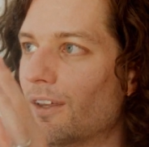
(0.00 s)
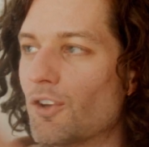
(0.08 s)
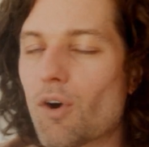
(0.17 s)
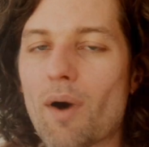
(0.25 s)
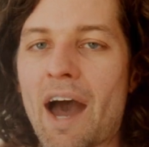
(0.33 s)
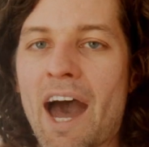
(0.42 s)

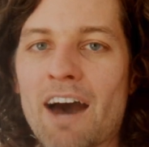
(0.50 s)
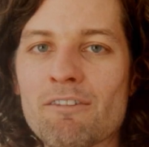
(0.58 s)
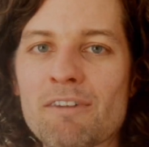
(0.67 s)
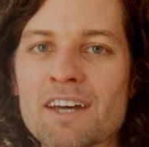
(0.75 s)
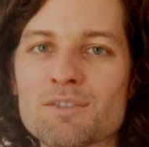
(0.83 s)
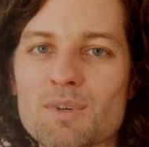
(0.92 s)
you don't
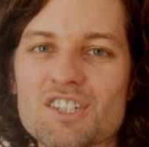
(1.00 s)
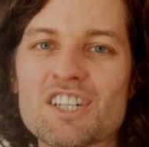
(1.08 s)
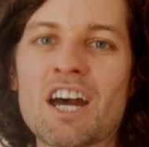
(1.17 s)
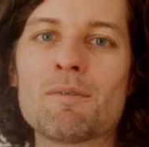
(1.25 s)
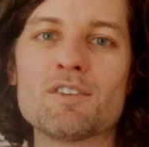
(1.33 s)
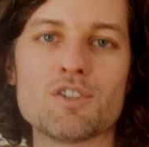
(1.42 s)
have as much
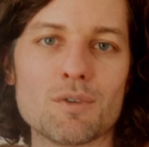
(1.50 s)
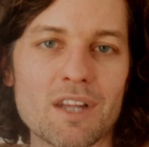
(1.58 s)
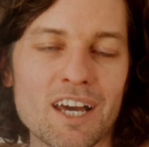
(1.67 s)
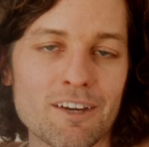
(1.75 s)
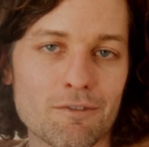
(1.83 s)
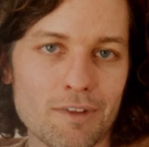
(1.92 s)
time as you'd
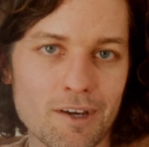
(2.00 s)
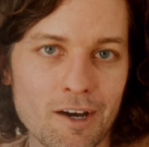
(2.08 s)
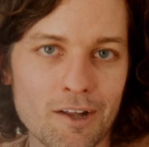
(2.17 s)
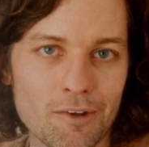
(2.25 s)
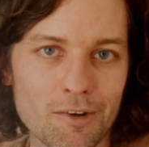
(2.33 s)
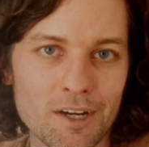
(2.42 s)
like for the
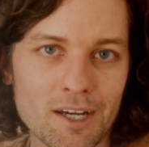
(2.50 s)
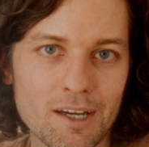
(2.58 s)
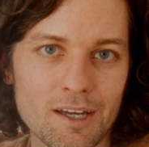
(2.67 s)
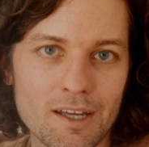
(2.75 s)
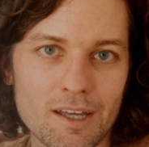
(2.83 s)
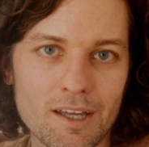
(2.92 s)

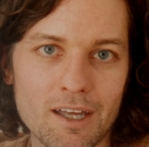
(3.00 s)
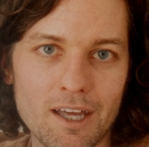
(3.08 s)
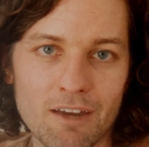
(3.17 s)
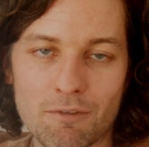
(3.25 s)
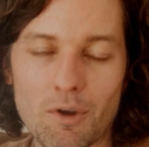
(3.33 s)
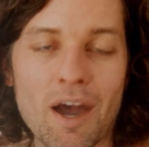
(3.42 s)
coloring
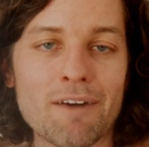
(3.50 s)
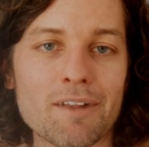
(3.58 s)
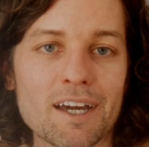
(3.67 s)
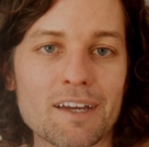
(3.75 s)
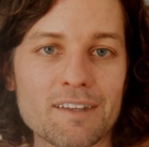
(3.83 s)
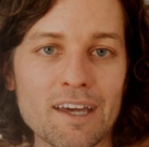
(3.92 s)
if you have
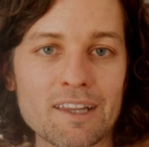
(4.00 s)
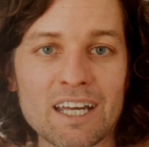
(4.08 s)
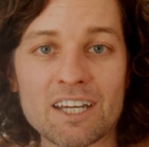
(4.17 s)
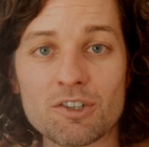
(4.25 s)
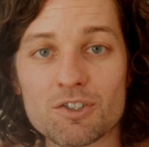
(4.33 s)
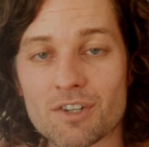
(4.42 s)
like a
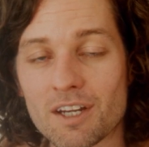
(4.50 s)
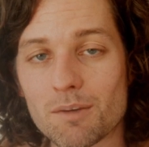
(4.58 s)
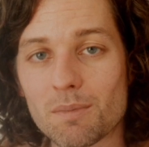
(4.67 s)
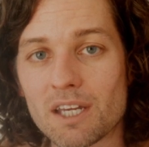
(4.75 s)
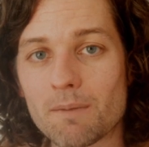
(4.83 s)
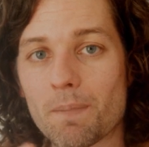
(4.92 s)
deadline you're trying
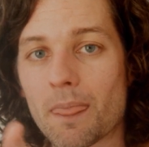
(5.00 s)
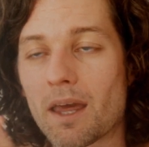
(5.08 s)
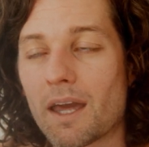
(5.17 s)
to meet.